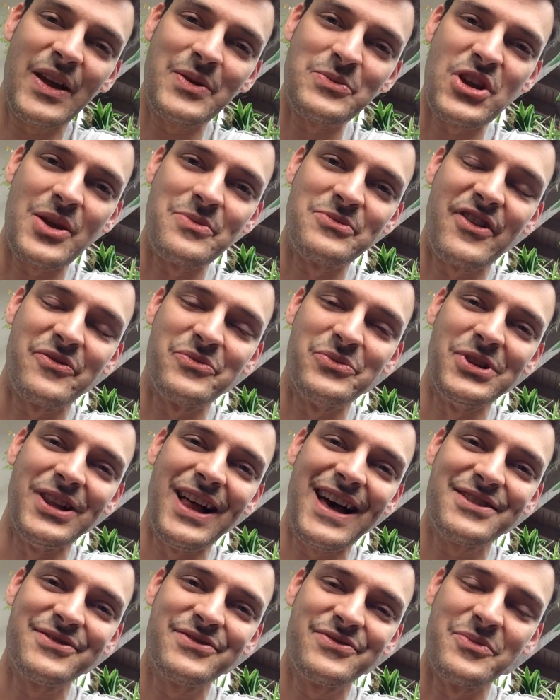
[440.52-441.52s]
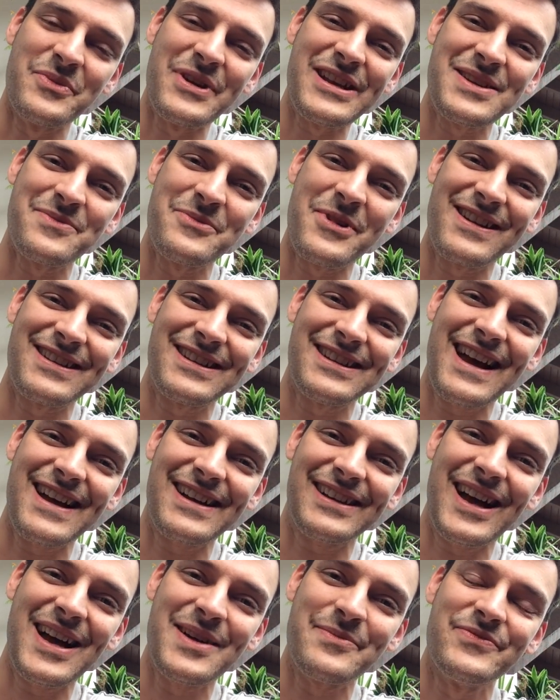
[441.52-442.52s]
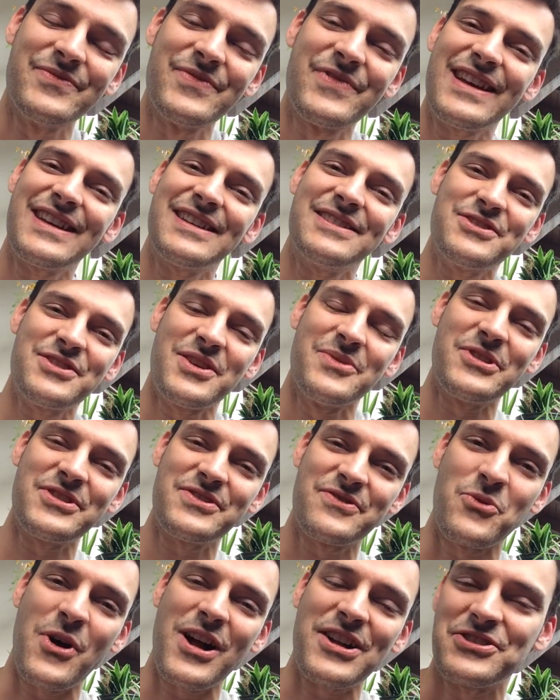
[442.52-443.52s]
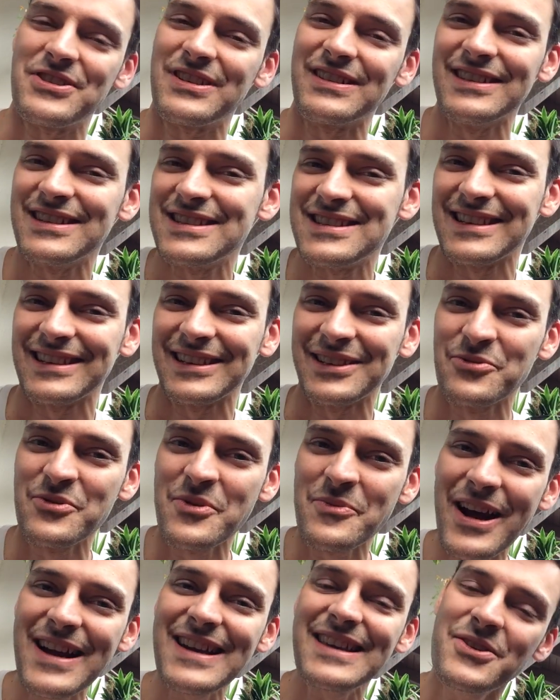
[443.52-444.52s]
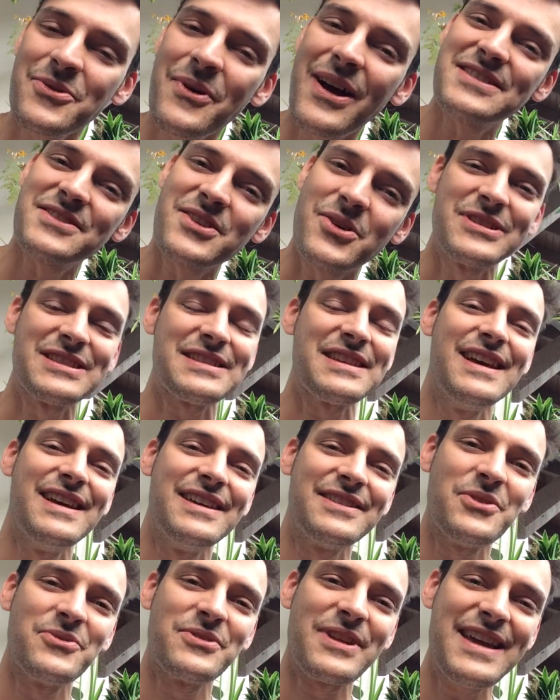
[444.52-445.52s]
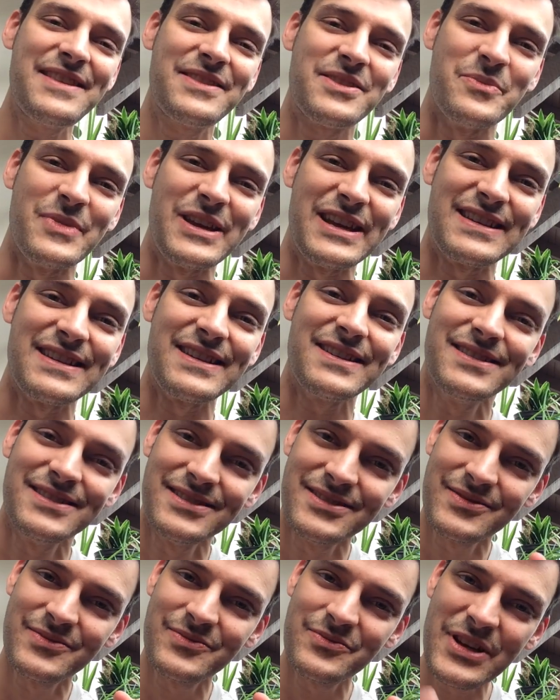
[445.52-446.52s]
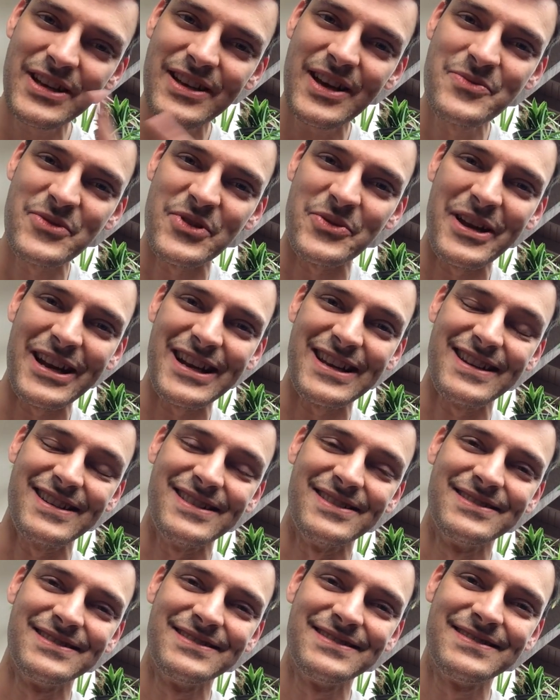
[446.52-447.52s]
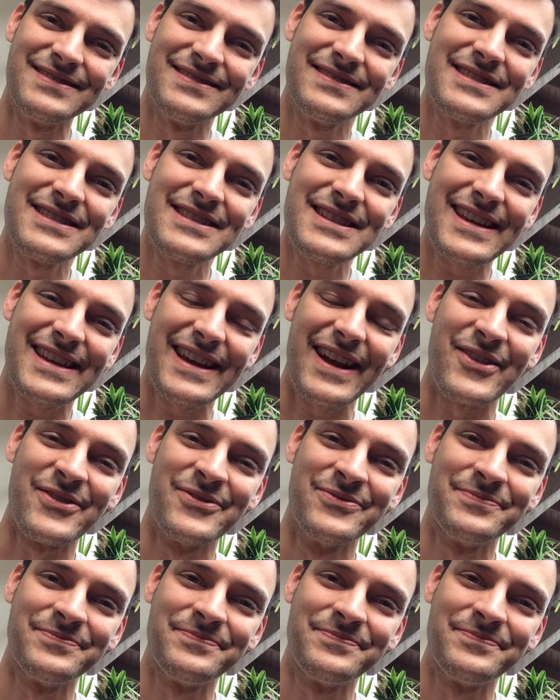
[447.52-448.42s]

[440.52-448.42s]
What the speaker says: I'm James Evan Pilato for MediaMonarchy.com. Thank you so much for watching and listening, and reminding you, as always, don't hate the media. Become the media. Take care.